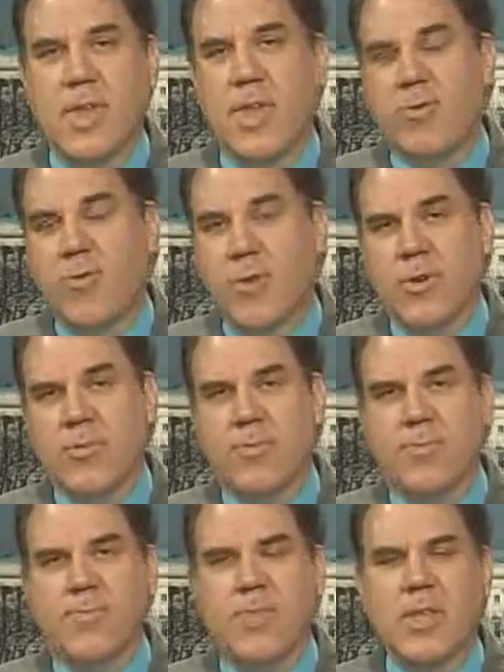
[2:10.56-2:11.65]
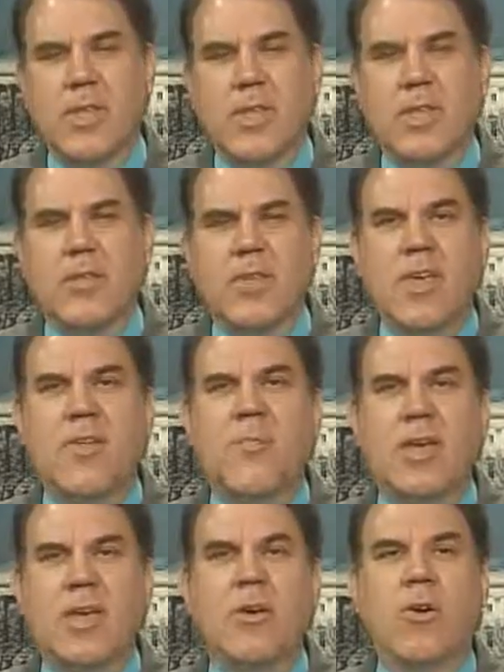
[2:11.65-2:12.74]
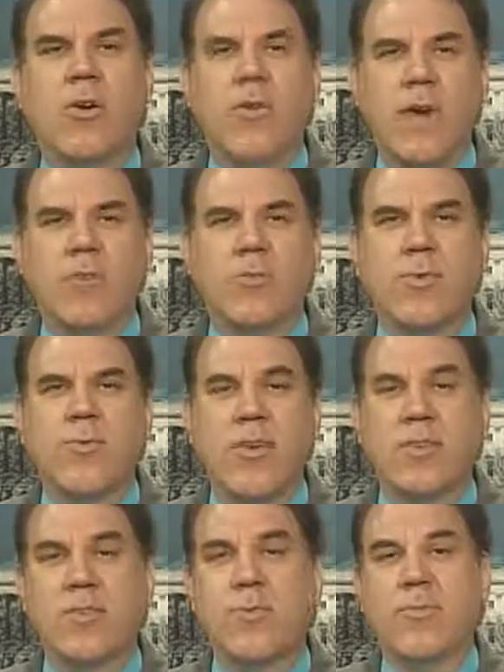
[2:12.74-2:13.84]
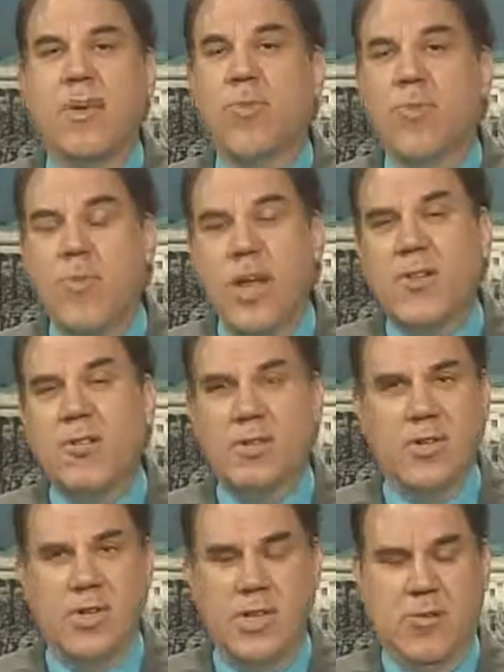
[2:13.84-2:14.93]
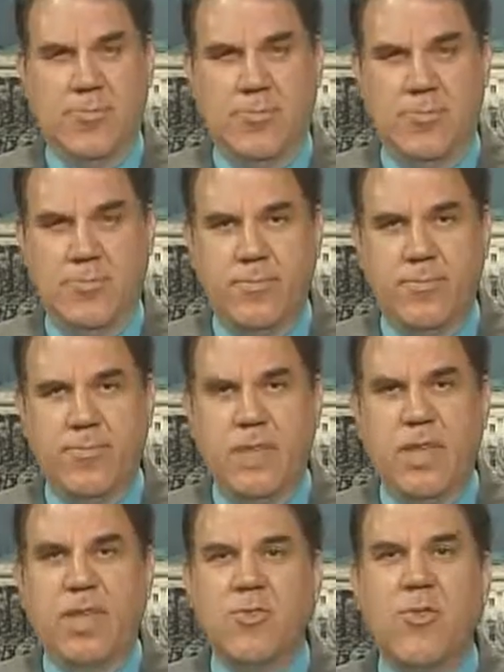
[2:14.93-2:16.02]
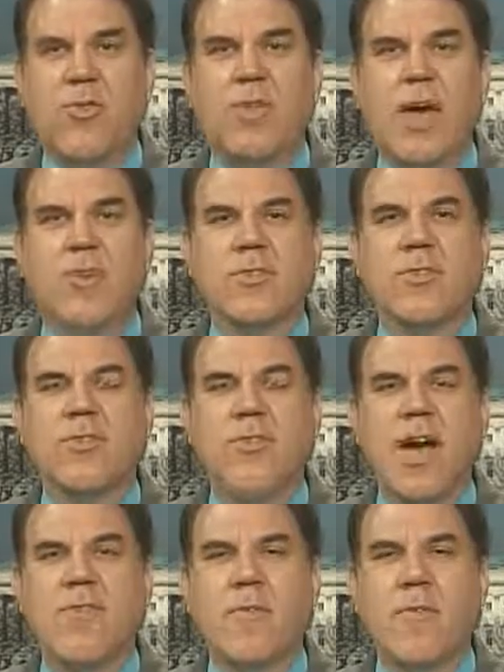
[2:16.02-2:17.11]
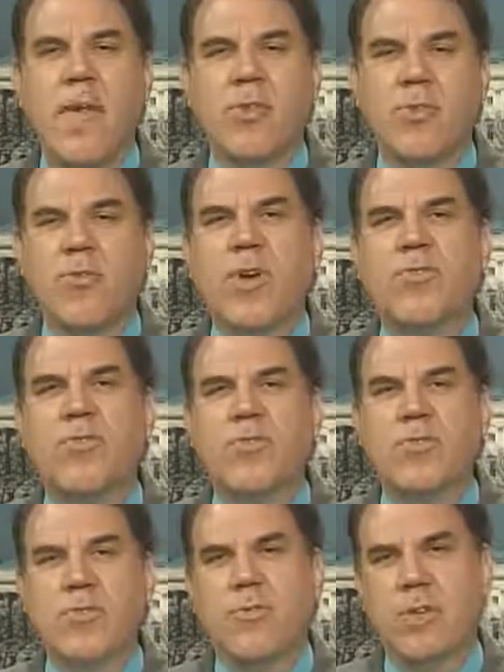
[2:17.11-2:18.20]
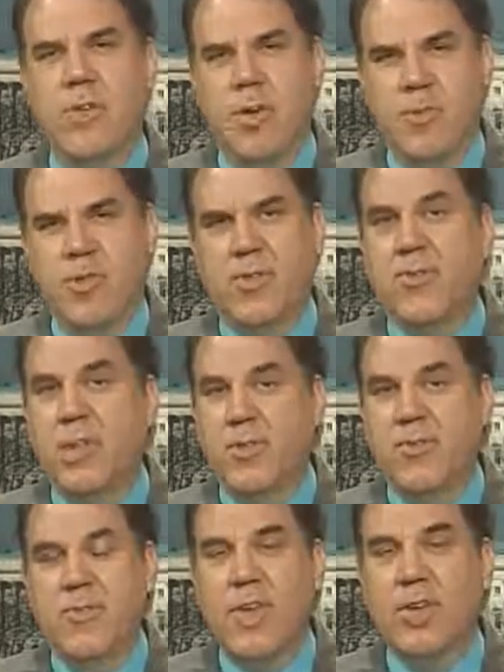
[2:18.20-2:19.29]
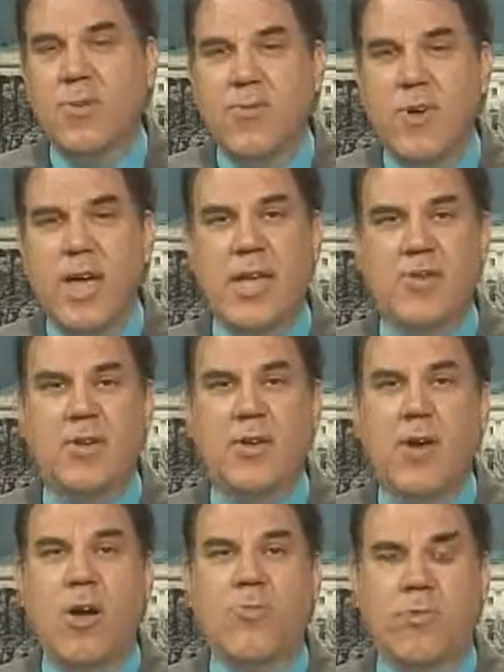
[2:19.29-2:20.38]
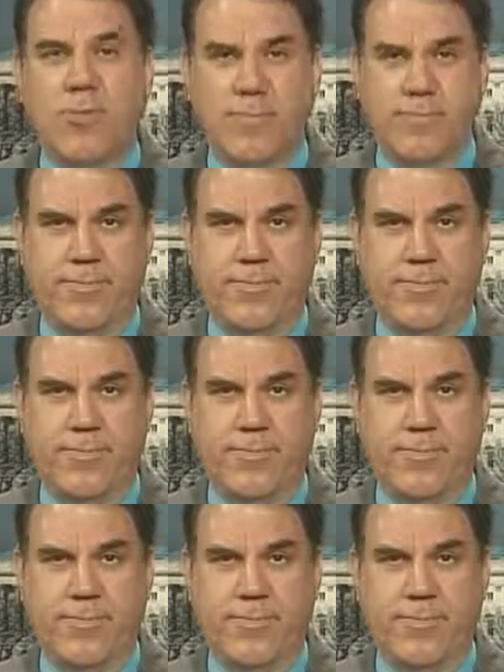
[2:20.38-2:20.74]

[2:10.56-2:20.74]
And fourth, Tim and Nicole West were victims of a predatory loan. In 2005, a bank threatened to sue the couple if they didn't sign a refinancing offer.